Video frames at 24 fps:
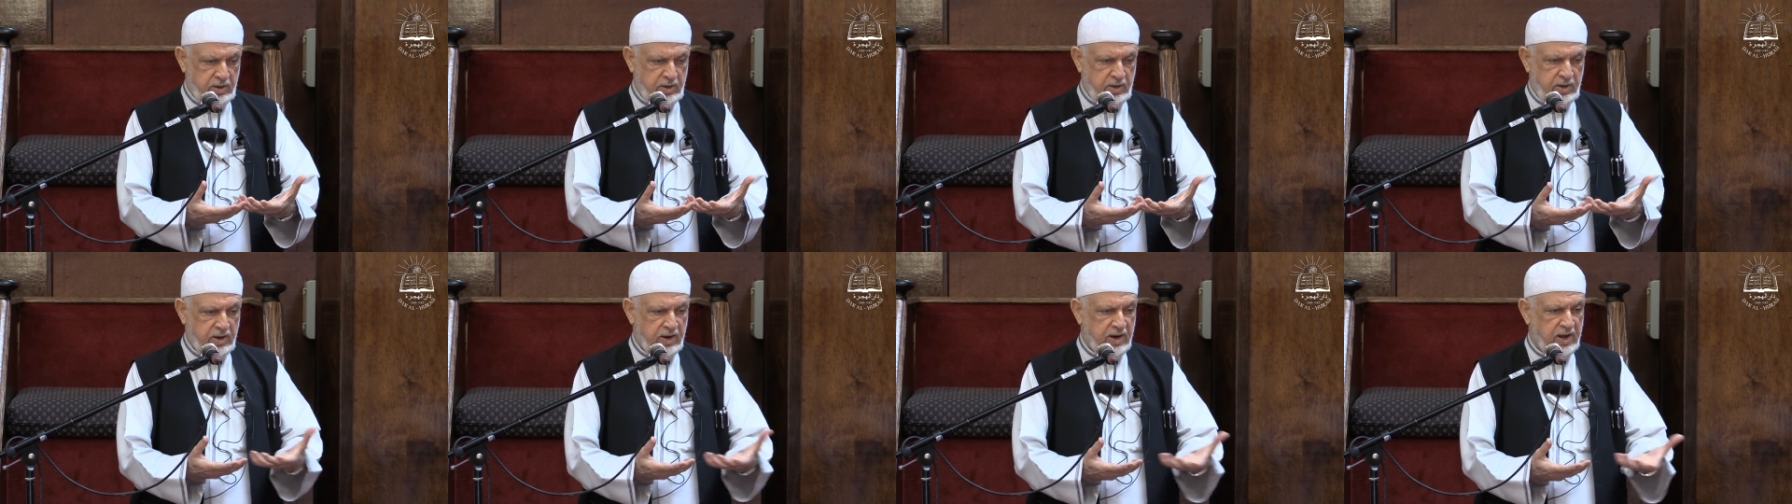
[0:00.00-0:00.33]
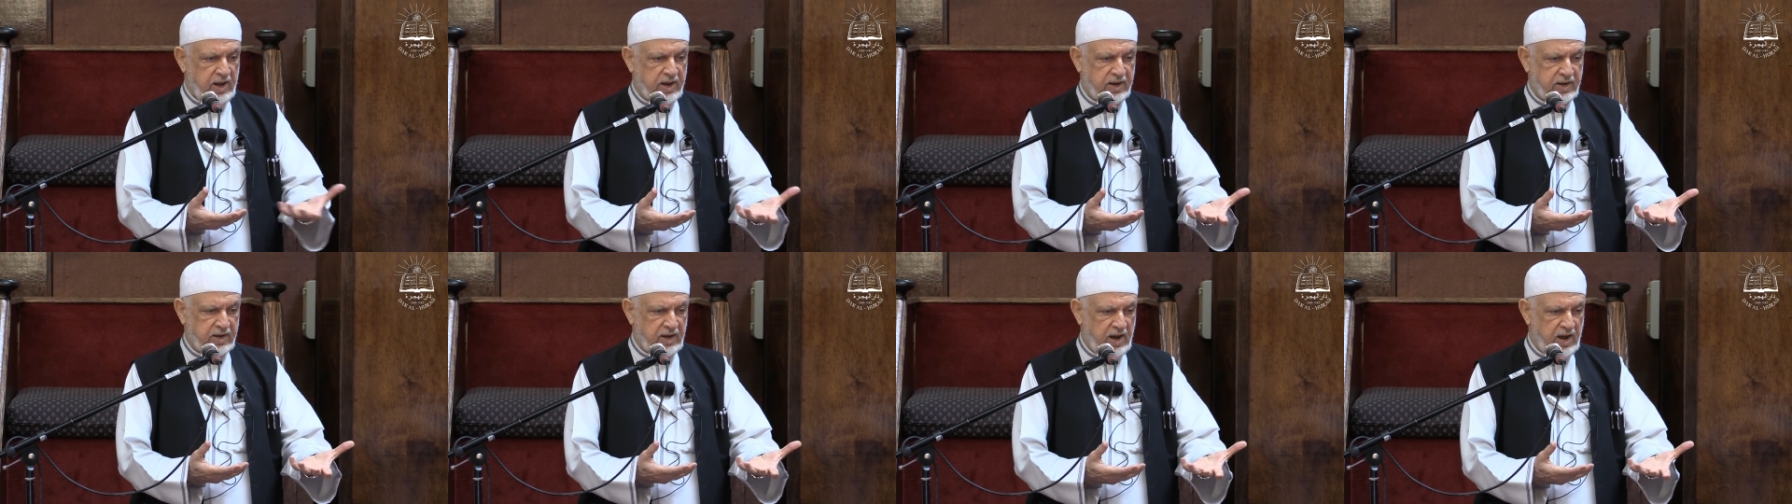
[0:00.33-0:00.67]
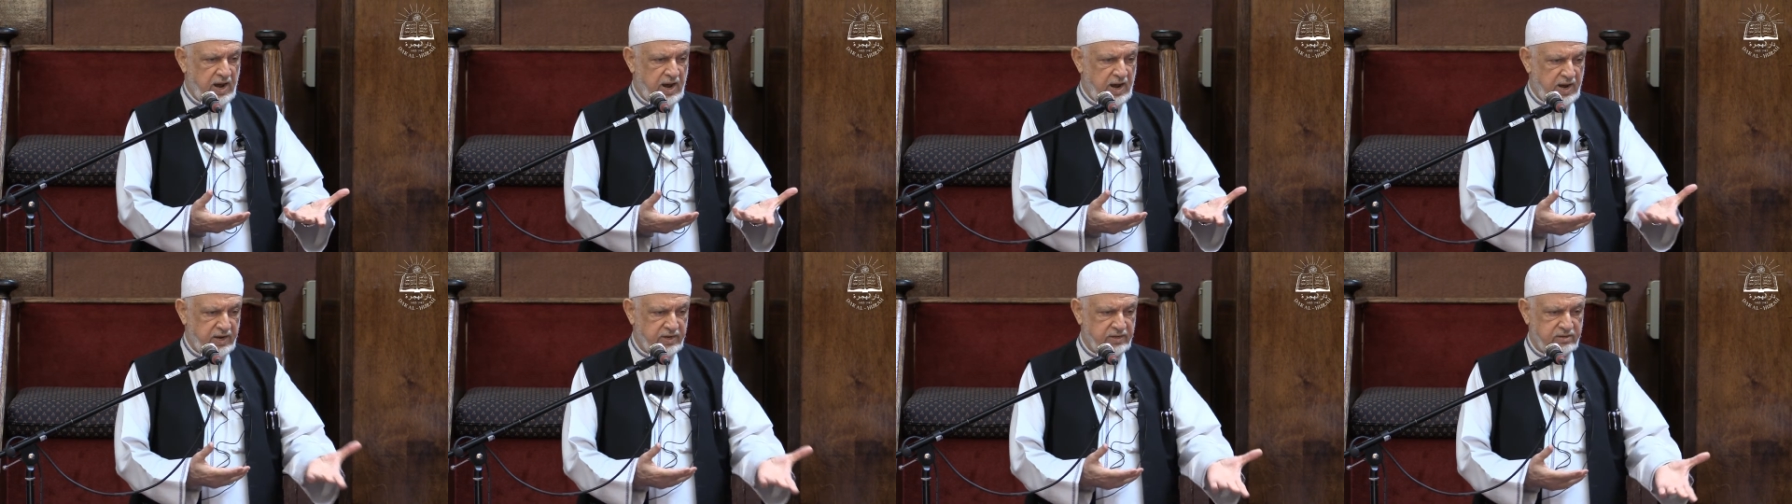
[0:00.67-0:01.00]
like
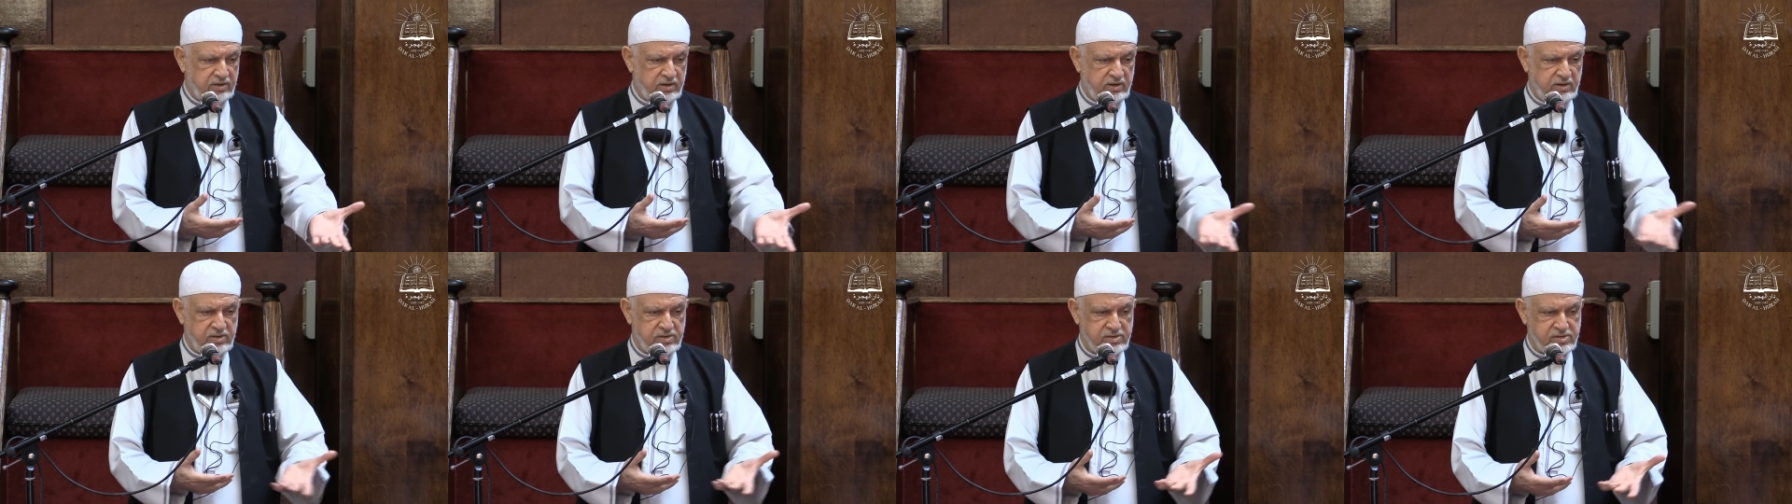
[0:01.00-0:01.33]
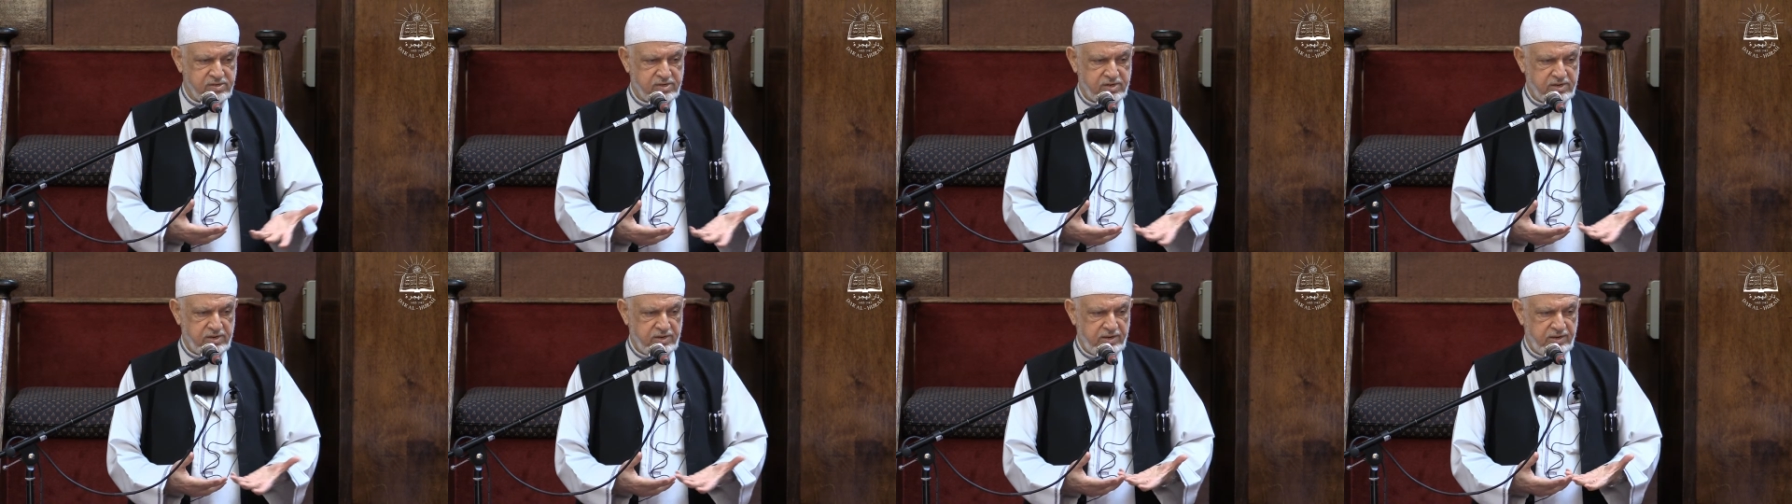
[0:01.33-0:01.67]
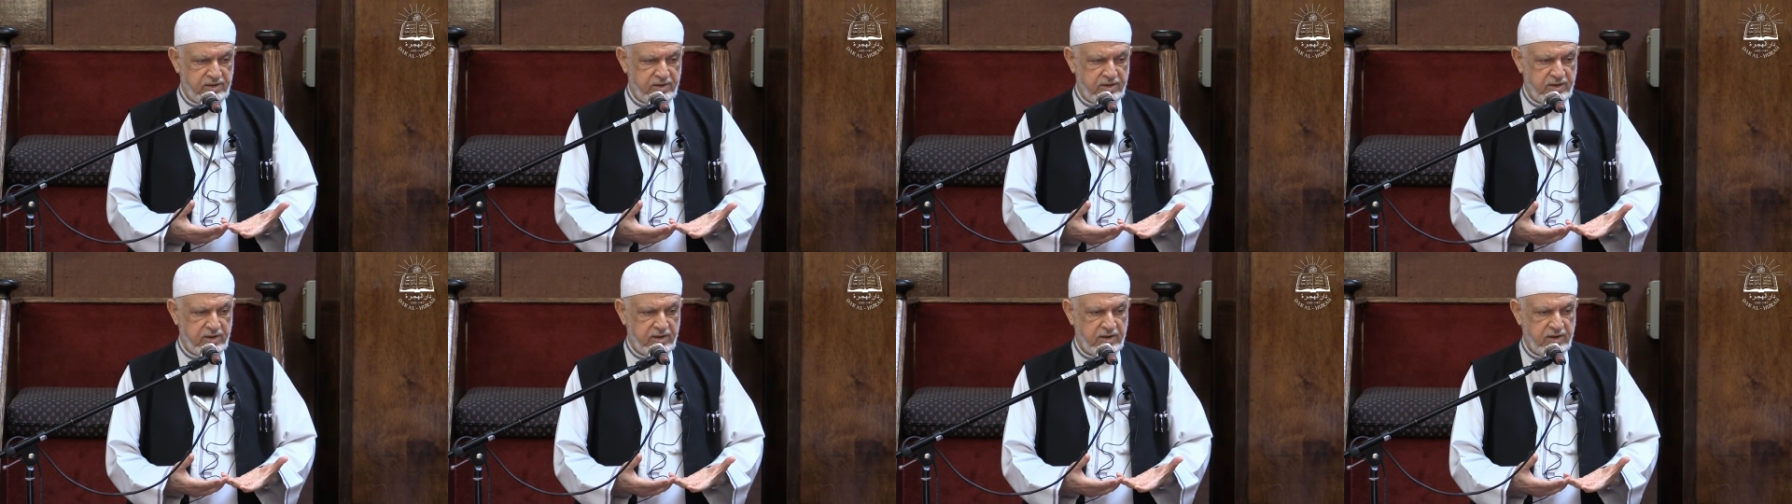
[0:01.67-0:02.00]
idols,
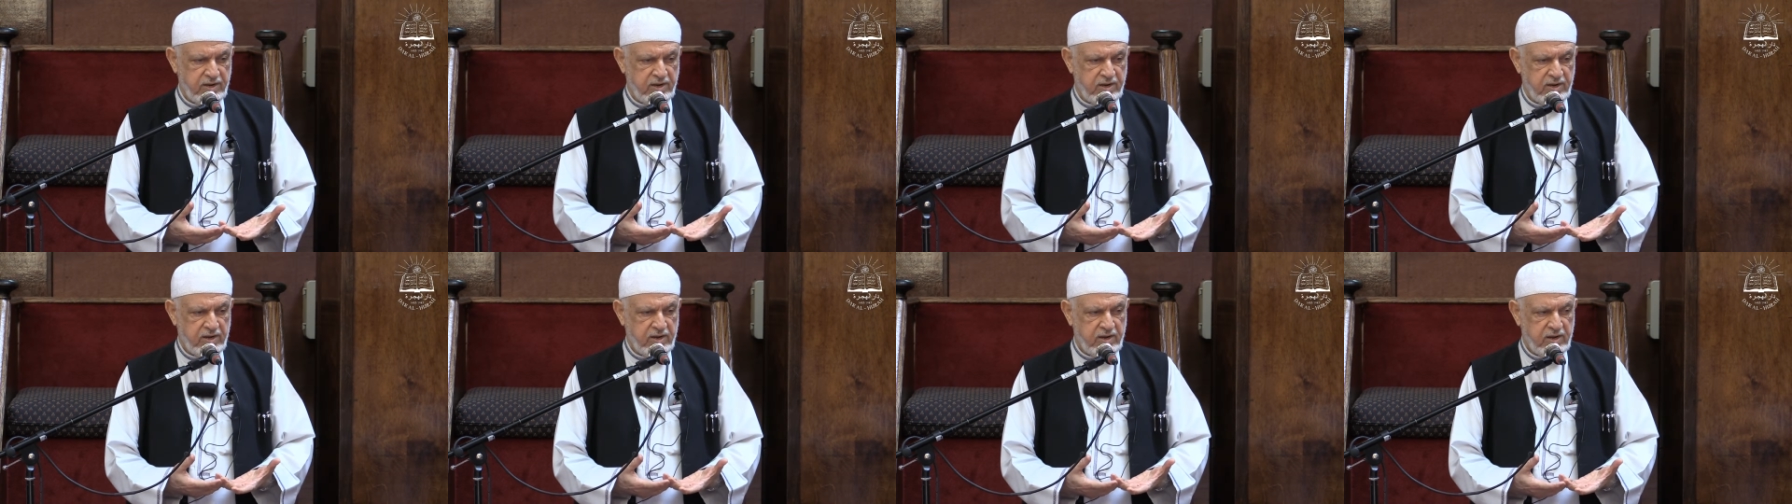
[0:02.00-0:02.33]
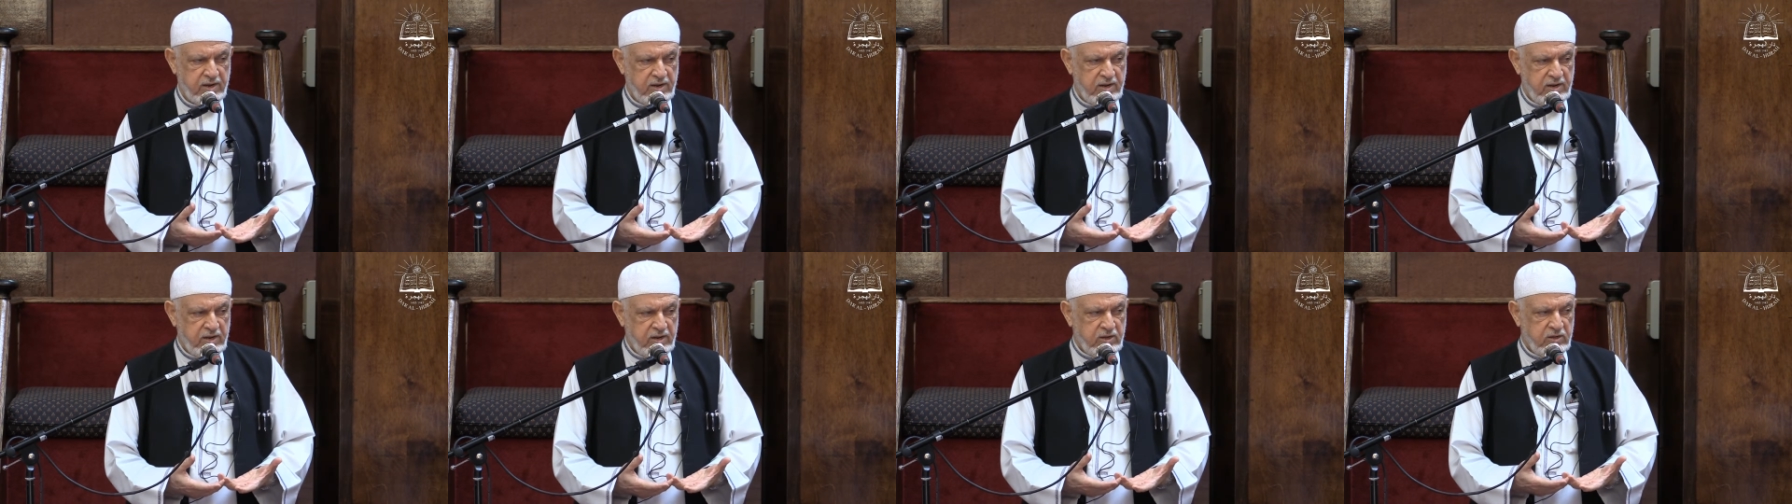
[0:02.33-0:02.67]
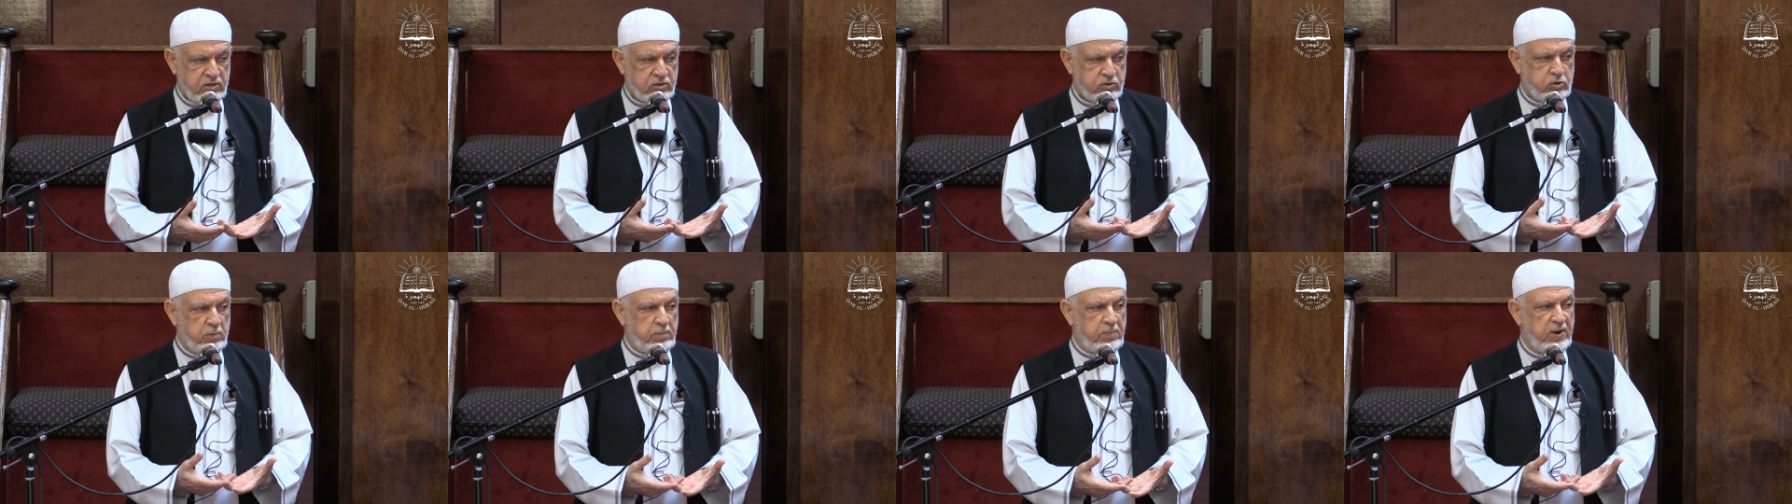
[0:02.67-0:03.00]

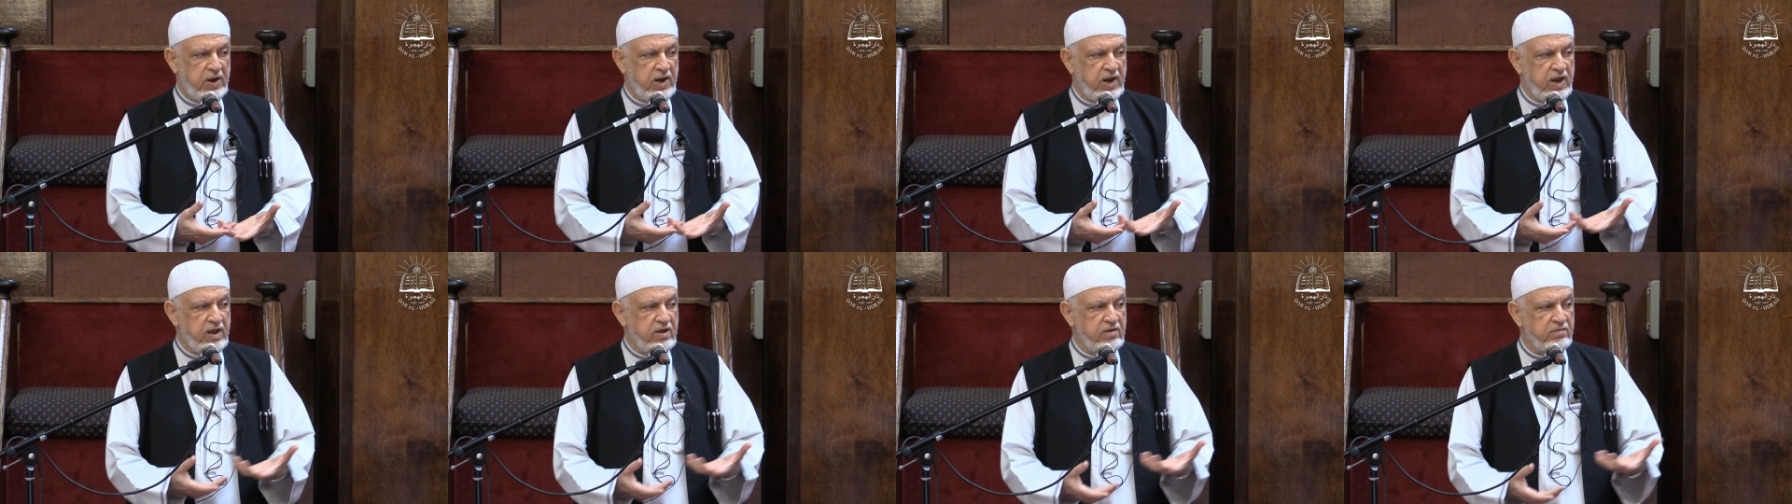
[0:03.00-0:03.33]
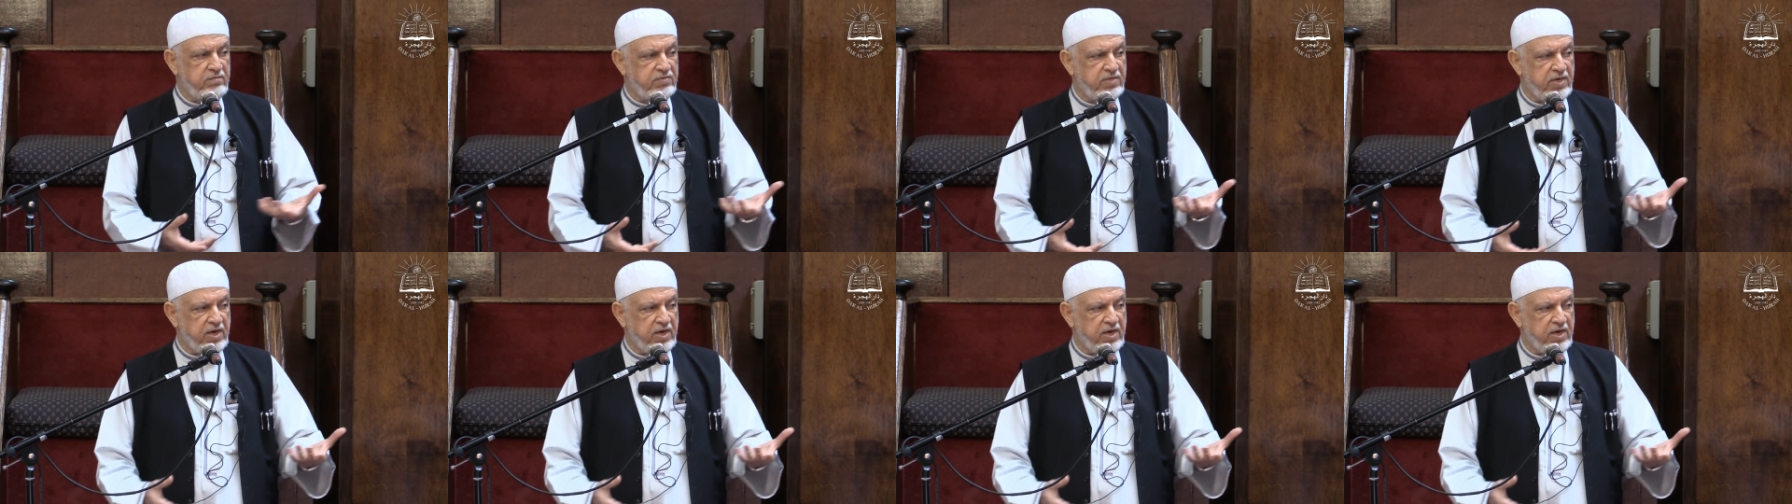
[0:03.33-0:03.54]
to believe